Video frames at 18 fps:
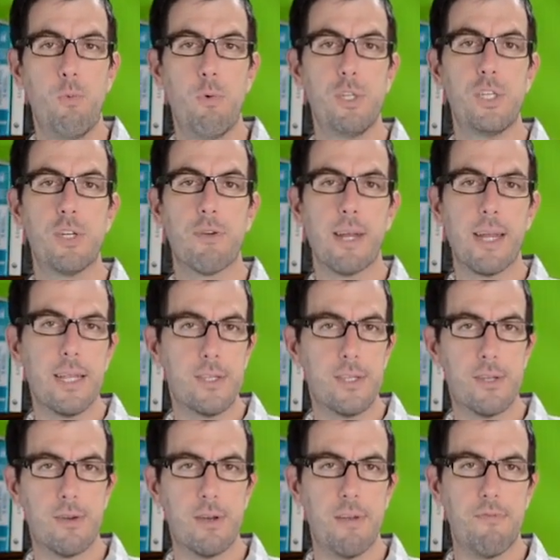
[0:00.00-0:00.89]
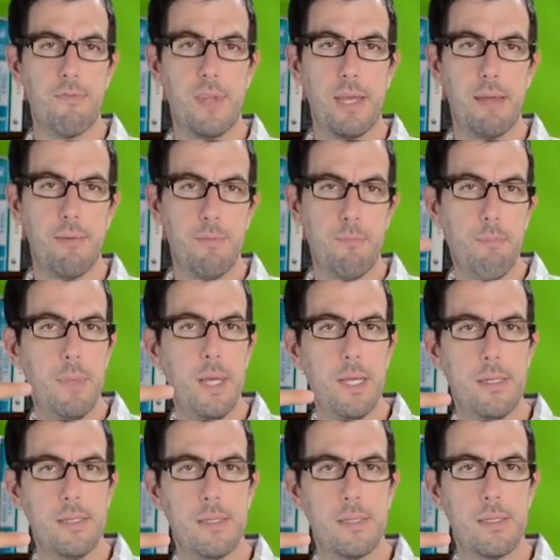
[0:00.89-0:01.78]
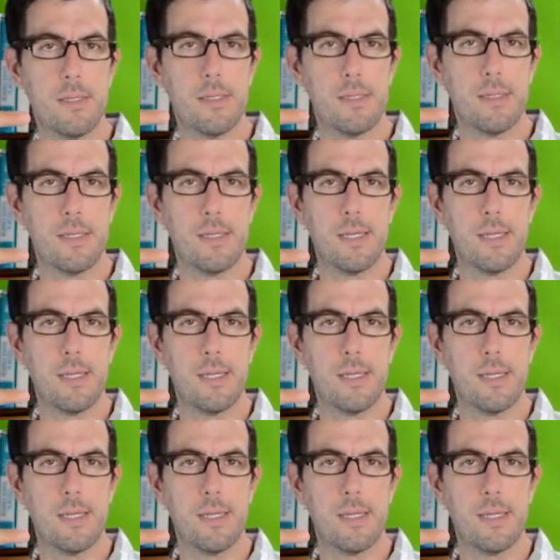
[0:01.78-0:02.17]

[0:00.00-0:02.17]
What's your answer if they miss?